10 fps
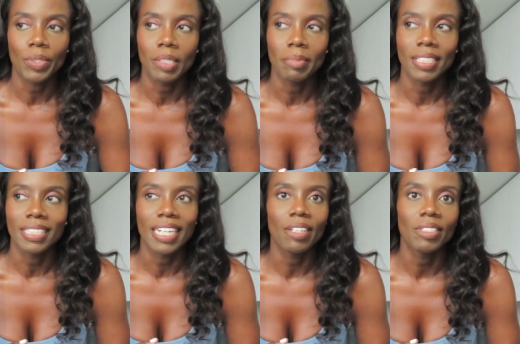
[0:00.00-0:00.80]
wearing
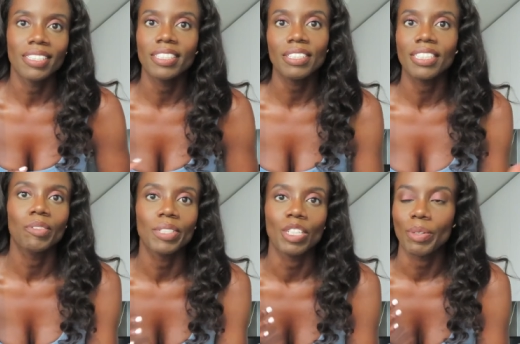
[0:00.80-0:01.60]
because I
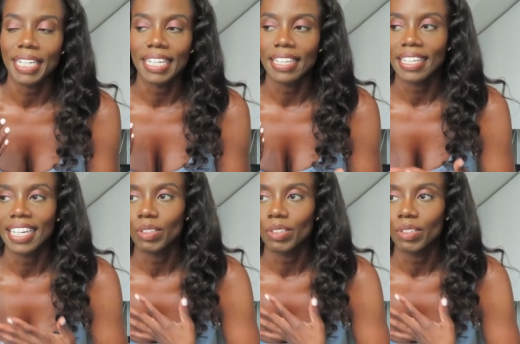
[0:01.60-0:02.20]
seriously wasn't wearing anything.